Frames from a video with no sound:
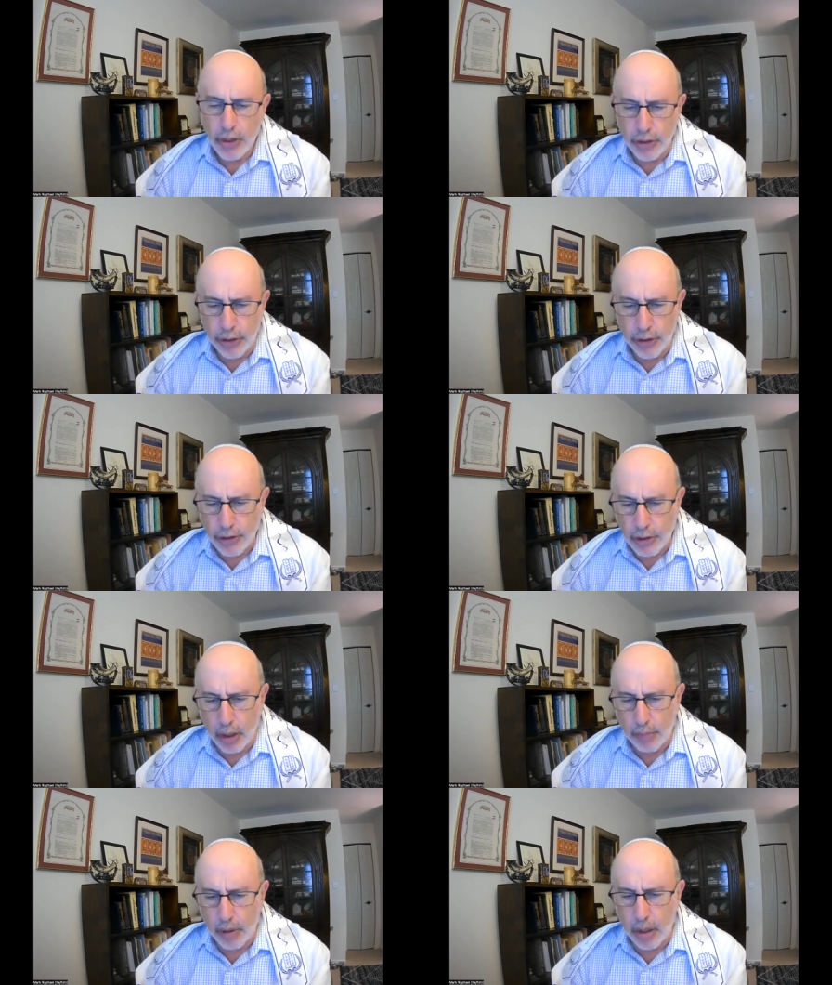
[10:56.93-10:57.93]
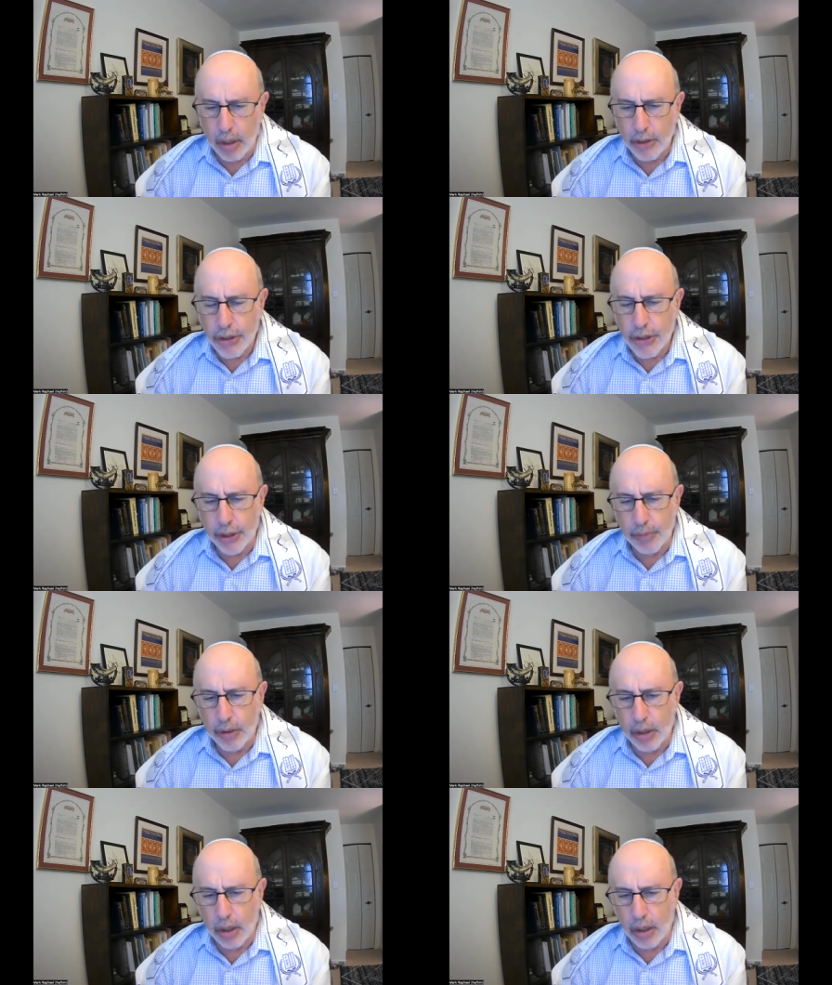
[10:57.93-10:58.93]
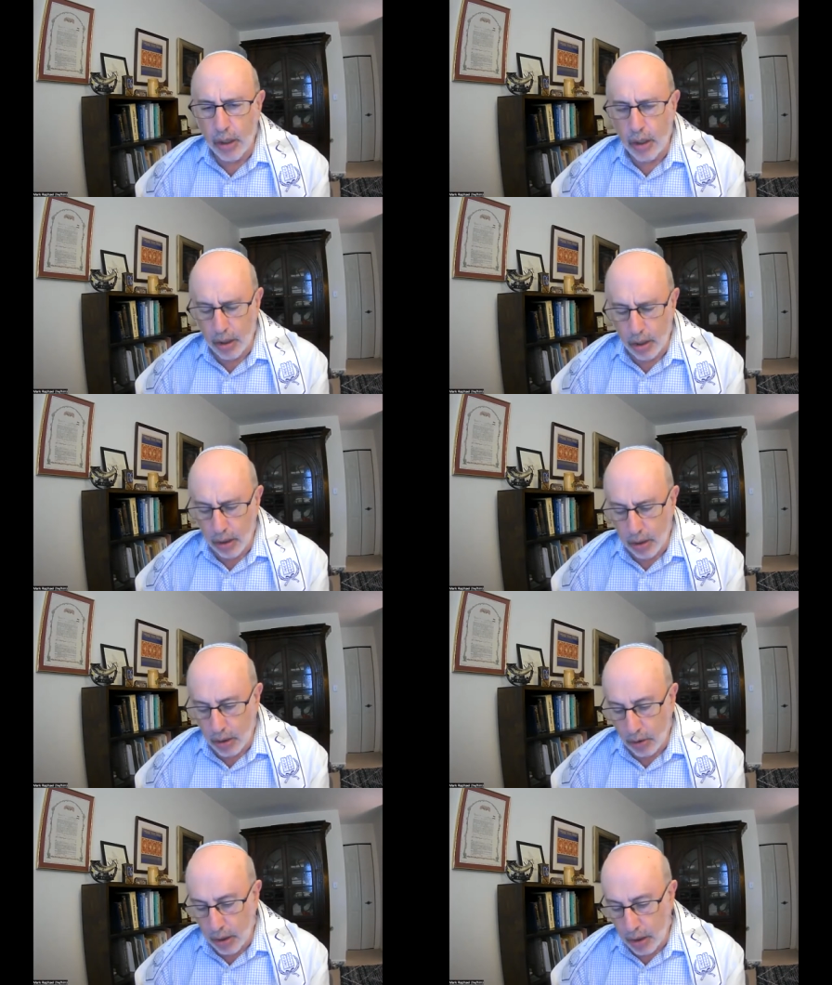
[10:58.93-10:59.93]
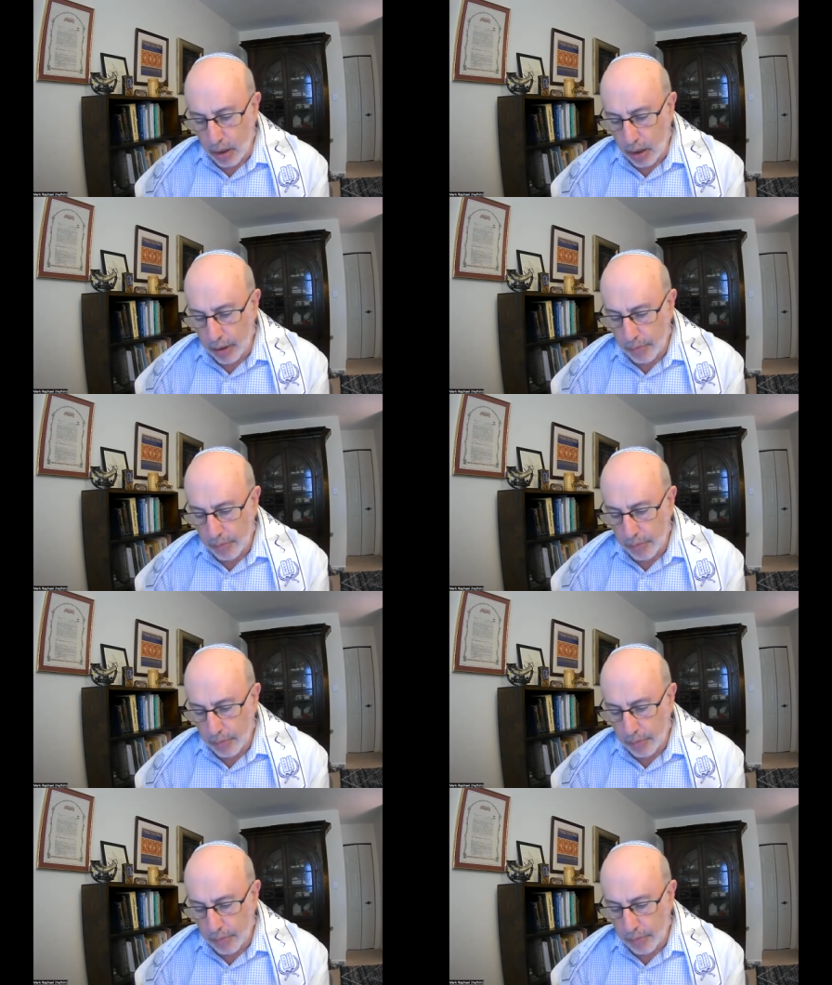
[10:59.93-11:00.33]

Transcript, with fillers: Yishtabach Shimcha Load